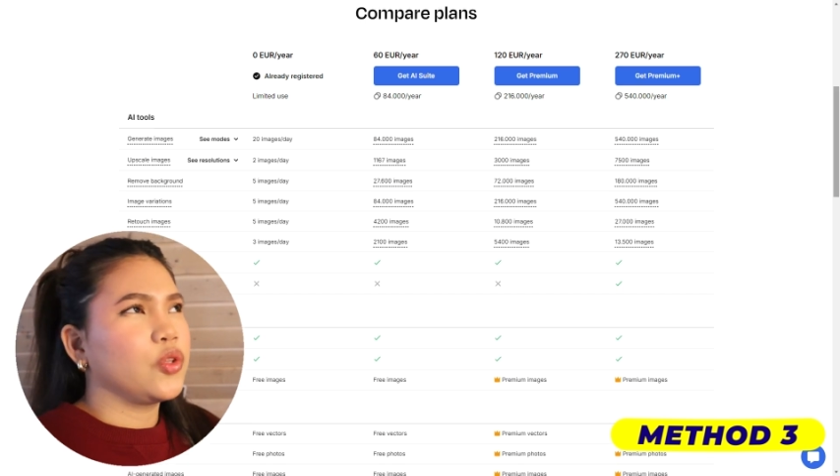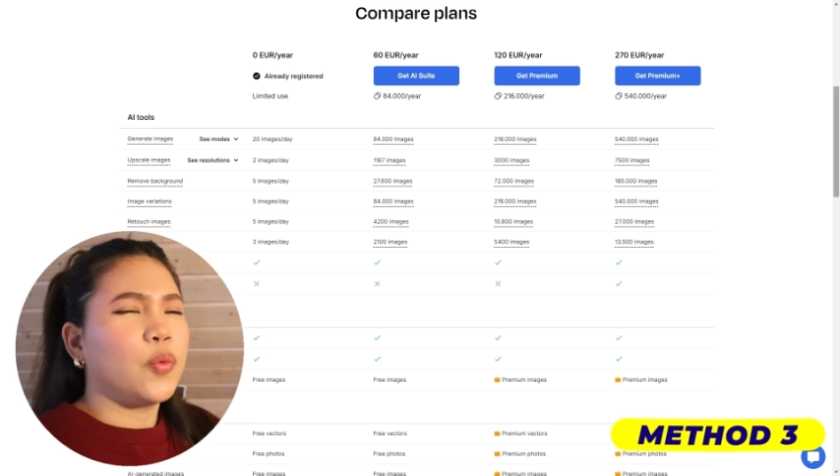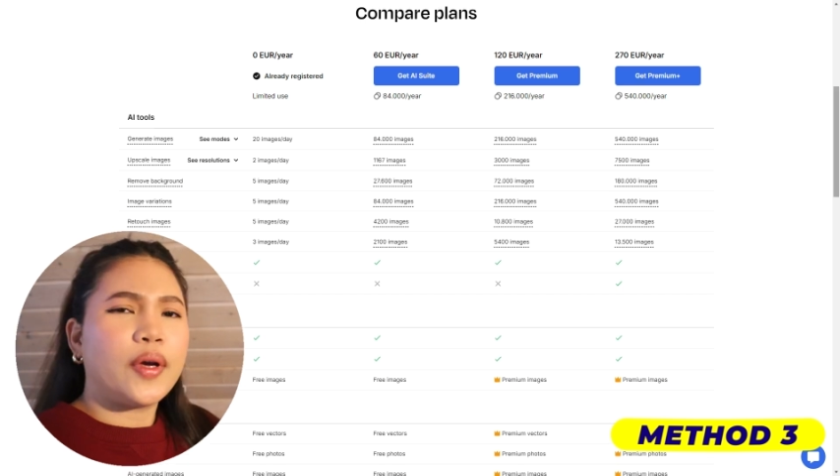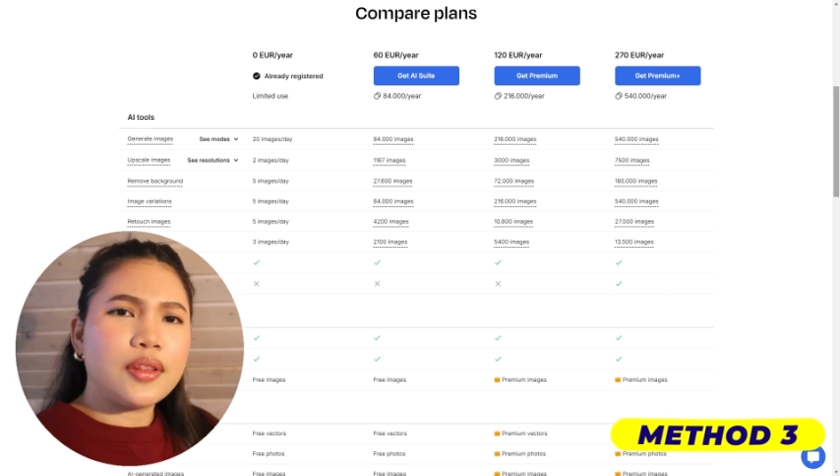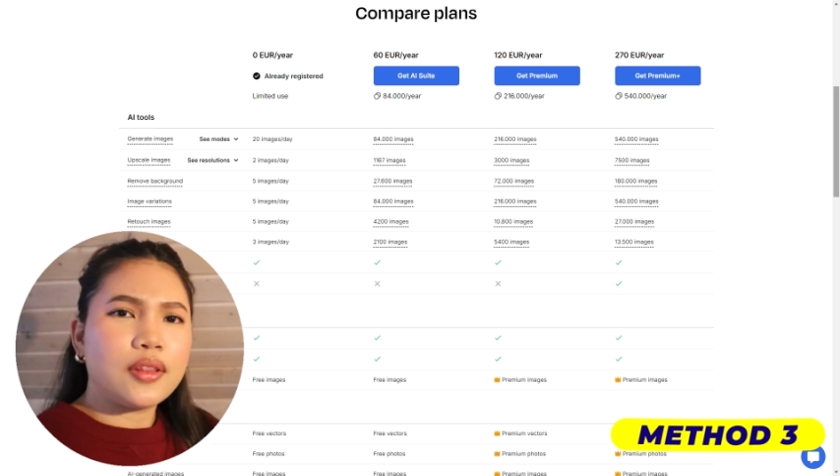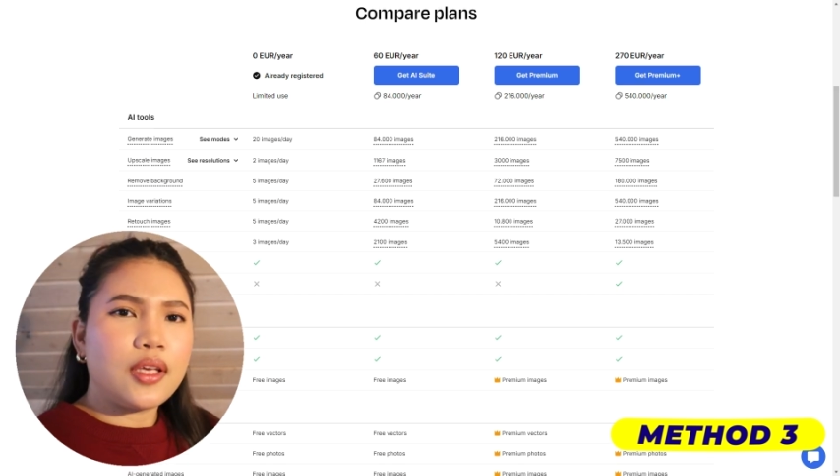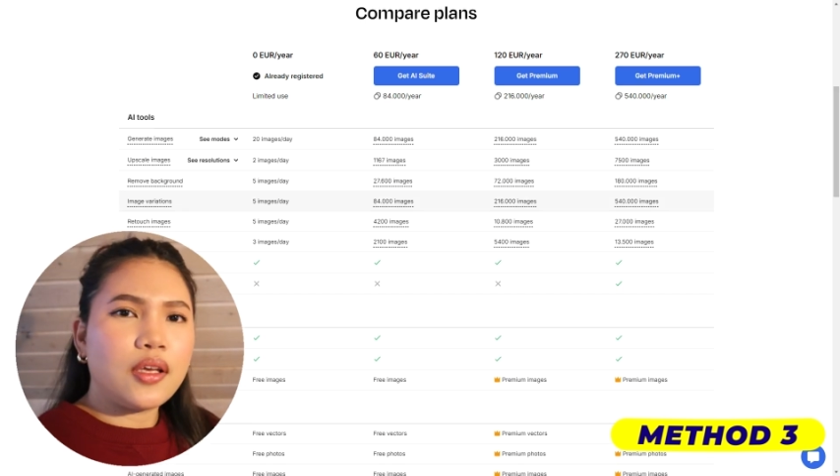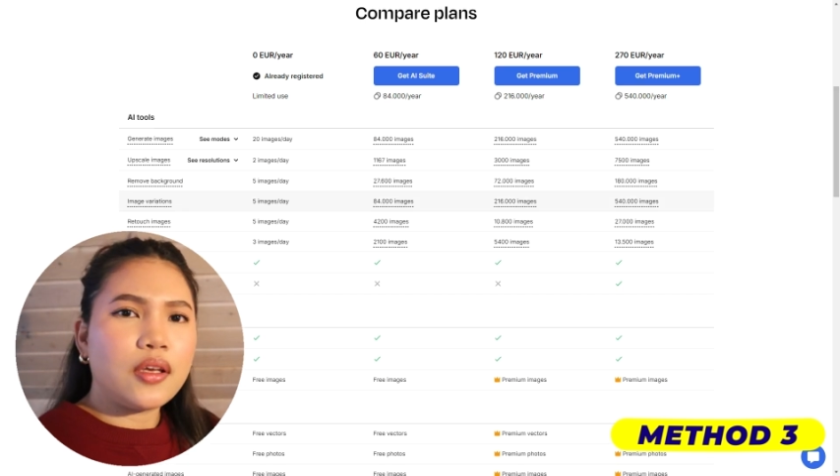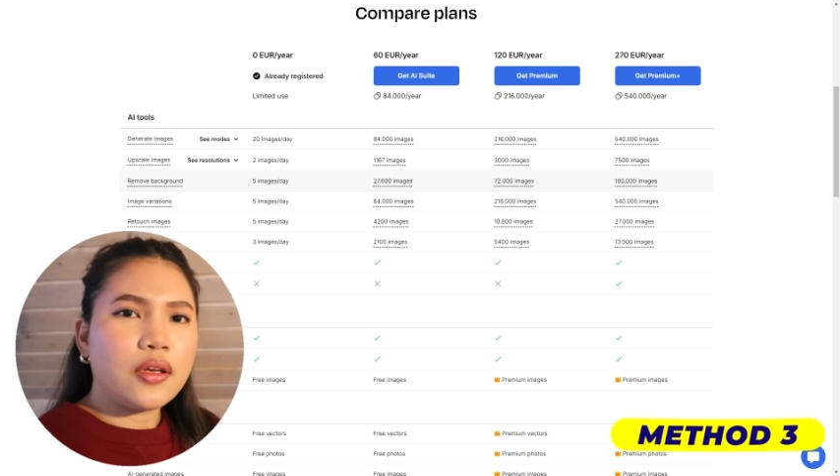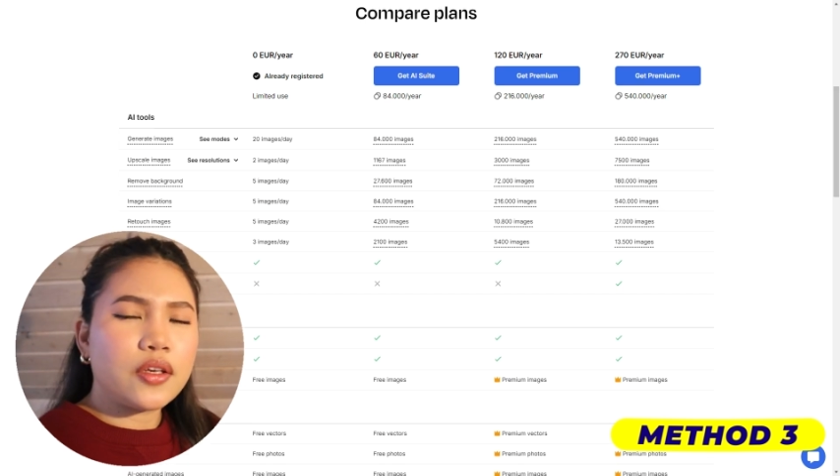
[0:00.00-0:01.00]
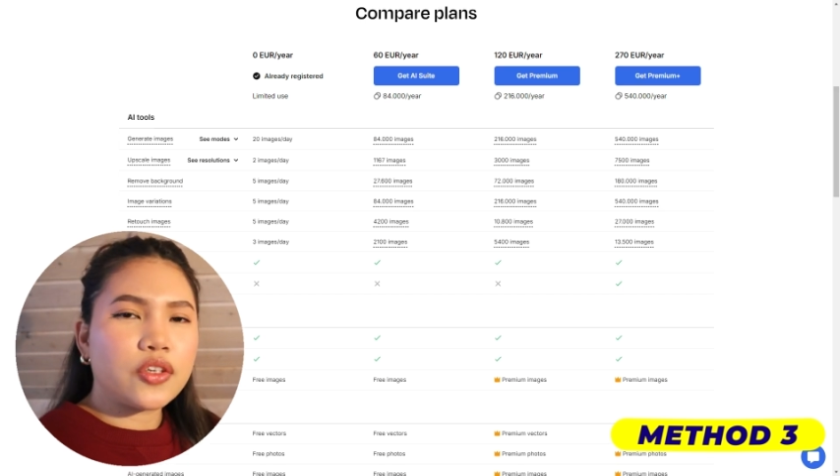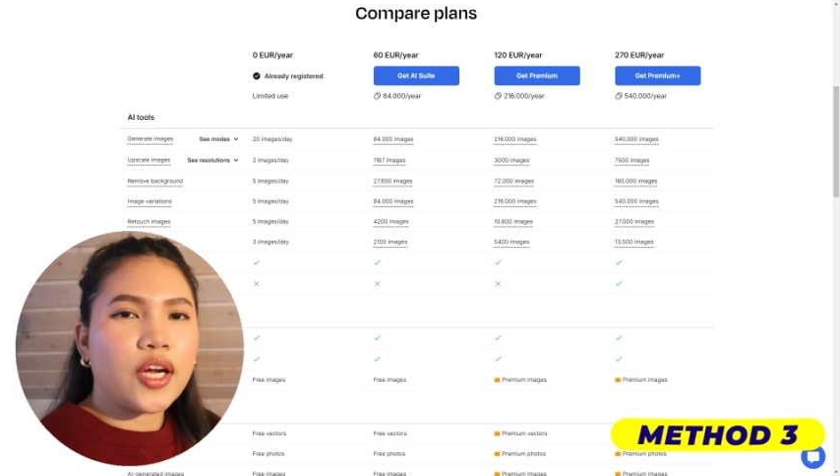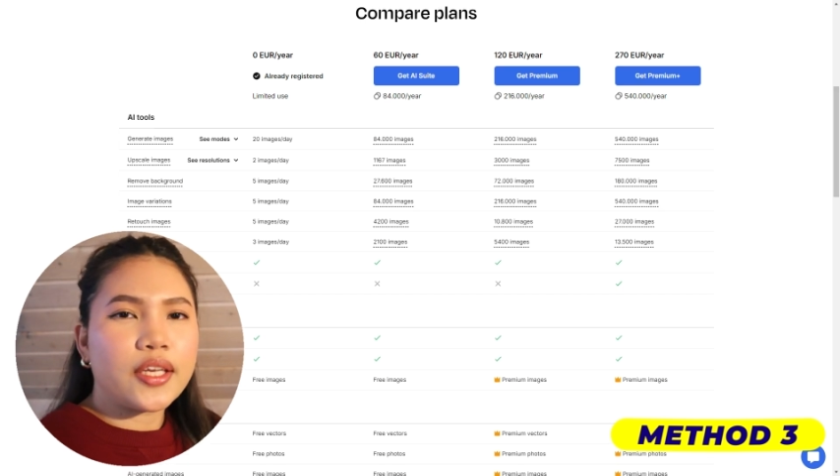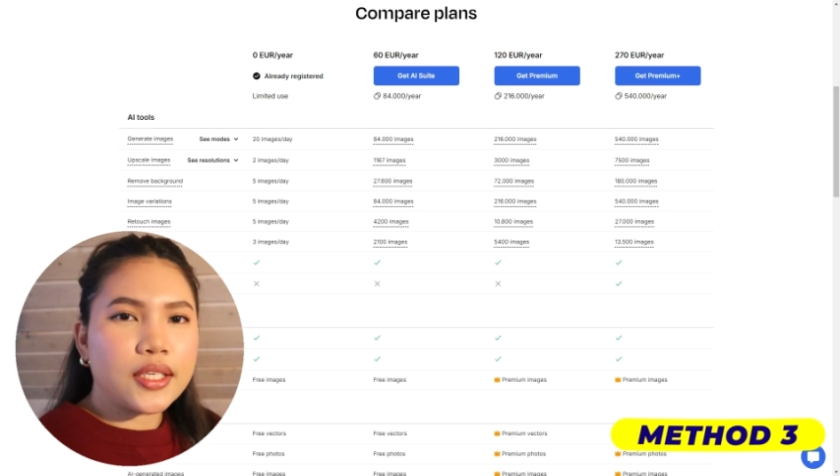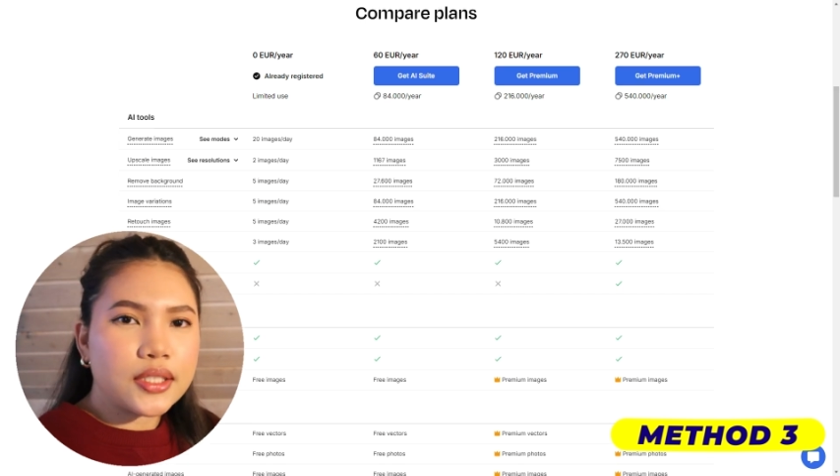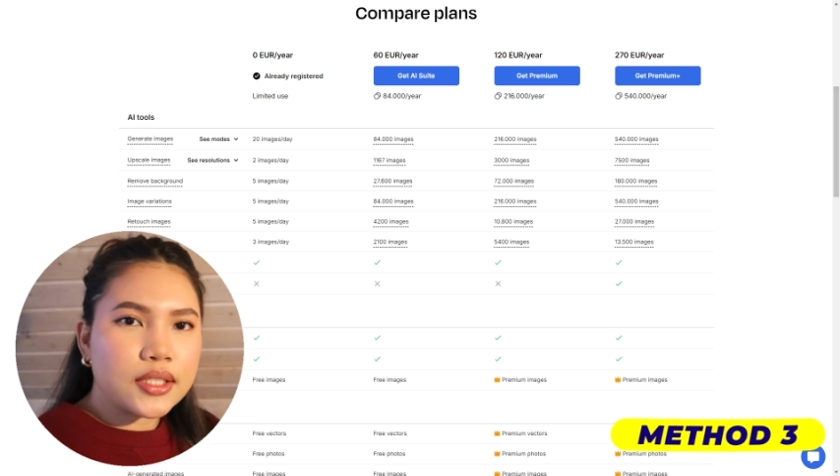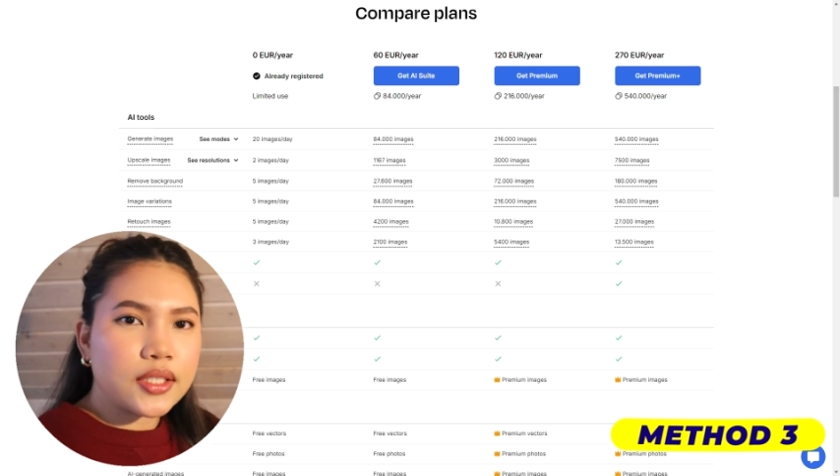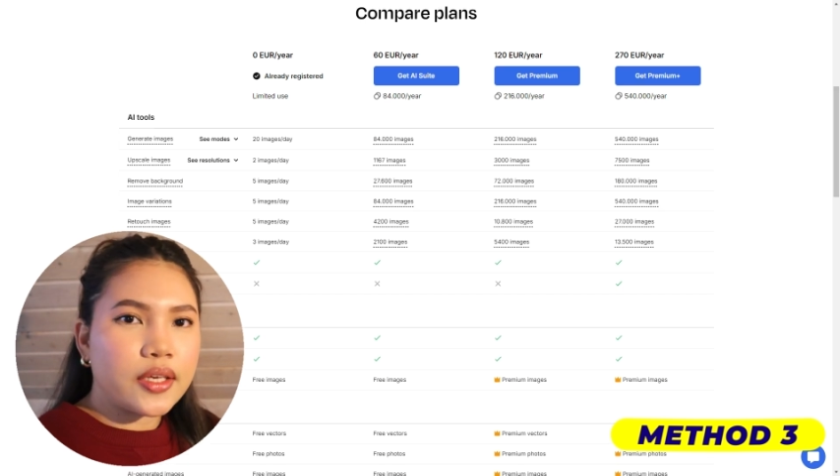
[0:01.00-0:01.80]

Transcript: 20 credits,